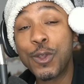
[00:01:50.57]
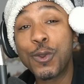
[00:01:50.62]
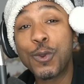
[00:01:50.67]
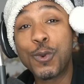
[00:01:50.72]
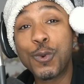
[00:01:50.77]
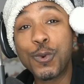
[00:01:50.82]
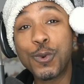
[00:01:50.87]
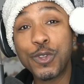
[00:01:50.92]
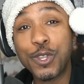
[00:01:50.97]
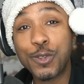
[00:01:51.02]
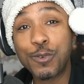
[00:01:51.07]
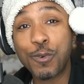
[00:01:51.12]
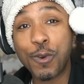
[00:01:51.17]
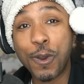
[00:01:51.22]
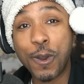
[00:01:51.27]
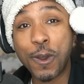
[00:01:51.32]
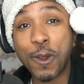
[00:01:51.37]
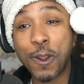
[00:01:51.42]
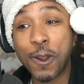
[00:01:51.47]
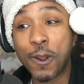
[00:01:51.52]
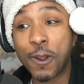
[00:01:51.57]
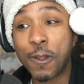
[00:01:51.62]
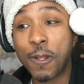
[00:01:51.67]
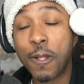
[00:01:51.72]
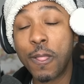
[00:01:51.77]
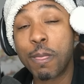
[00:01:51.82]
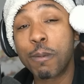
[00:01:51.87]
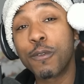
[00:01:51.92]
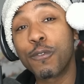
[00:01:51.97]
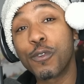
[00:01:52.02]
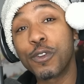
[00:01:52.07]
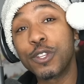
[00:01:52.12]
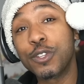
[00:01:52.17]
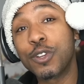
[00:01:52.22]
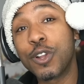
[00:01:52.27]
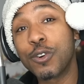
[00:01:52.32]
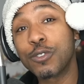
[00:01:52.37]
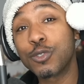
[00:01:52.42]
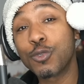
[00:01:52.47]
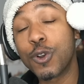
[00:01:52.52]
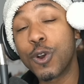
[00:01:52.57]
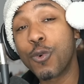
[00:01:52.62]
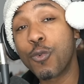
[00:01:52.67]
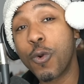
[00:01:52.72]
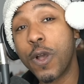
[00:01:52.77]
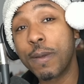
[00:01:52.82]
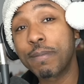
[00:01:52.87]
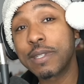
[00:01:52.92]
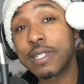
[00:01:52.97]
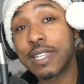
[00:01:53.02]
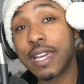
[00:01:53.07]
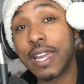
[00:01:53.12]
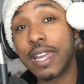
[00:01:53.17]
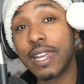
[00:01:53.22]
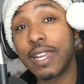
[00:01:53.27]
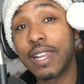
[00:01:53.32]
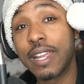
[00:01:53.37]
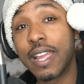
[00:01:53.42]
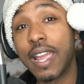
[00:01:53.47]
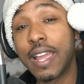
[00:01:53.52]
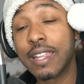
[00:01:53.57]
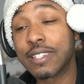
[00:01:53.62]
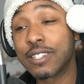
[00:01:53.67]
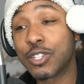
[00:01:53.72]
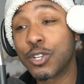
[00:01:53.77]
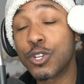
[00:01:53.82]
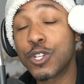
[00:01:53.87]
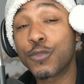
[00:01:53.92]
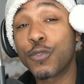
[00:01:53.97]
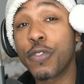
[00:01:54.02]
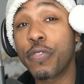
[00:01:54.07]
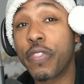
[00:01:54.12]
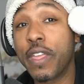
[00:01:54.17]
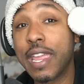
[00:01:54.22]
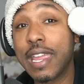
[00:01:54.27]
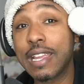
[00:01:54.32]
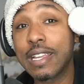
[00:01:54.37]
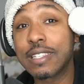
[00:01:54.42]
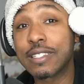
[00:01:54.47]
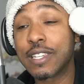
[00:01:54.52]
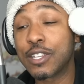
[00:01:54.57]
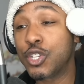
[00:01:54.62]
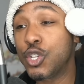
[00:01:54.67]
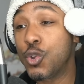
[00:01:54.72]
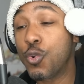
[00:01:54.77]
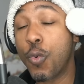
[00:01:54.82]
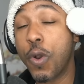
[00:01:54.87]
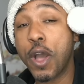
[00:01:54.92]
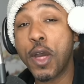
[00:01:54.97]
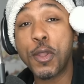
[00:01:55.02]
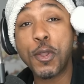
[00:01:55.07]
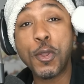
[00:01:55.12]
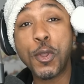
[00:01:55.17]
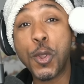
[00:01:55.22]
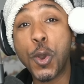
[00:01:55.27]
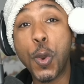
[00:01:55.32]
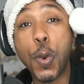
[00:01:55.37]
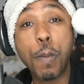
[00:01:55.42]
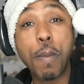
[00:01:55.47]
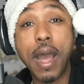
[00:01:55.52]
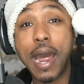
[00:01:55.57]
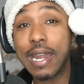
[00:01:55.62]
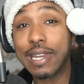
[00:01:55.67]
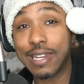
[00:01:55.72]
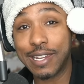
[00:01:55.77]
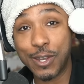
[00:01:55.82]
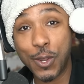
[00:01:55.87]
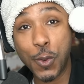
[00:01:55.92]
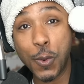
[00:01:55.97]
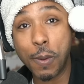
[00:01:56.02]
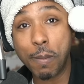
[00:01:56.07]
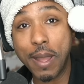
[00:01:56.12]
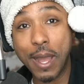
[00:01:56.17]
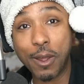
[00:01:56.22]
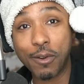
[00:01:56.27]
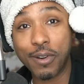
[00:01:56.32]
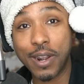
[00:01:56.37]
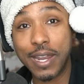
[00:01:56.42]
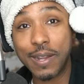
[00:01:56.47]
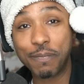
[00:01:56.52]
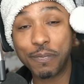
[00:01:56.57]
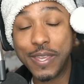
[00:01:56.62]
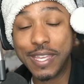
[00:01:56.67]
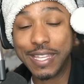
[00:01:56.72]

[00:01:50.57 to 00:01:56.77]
who you are before you go to a website and search for things that you want nobody to know about, right?